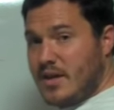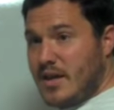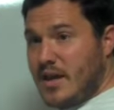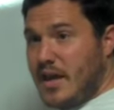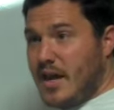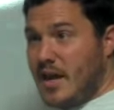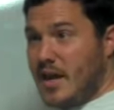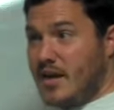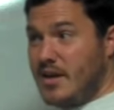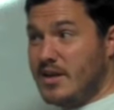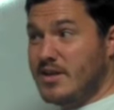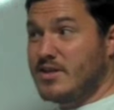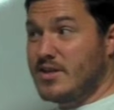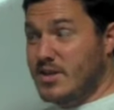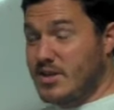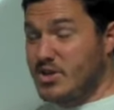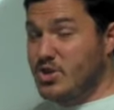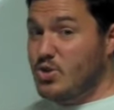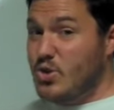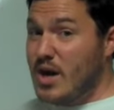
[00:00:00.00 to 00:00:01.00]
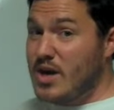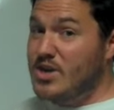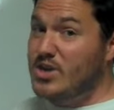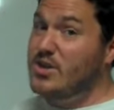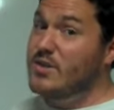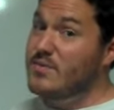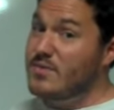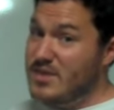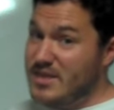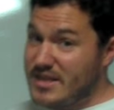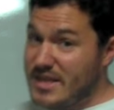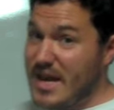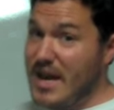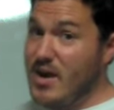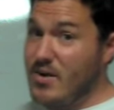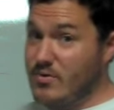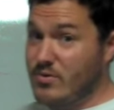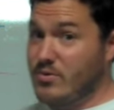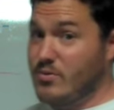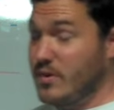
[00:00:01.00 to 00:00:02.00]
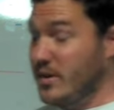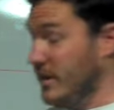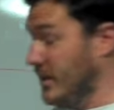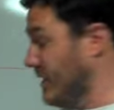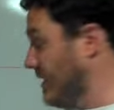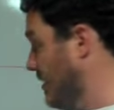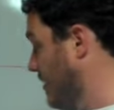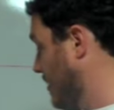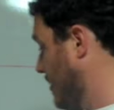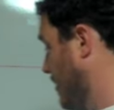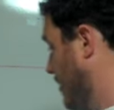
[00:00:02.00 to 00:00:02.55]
And it's a contraction of sound, really.